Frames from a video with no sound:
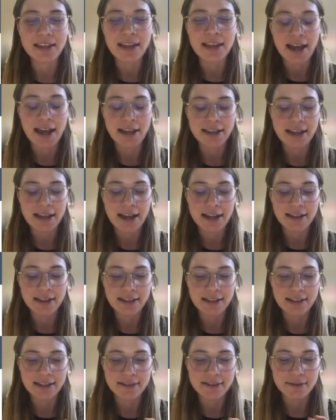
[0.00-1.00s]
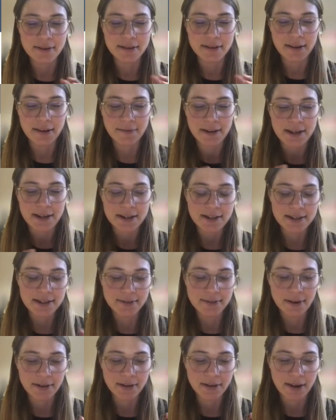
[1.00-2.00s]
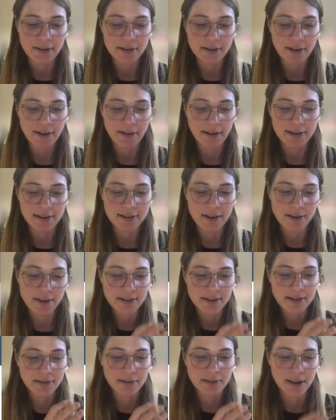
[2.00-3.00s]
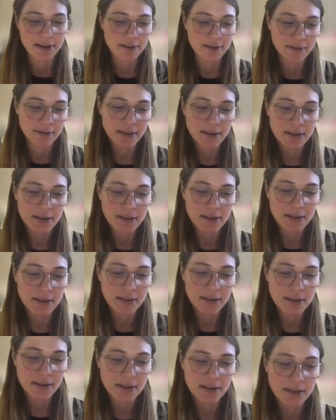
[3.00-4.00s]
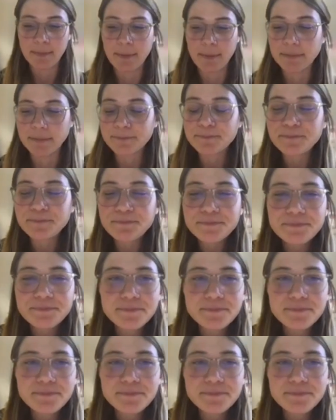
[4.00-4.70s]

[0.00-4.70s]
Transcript: Yeah, I think the sort of definitions around code sharing are still kind of developing.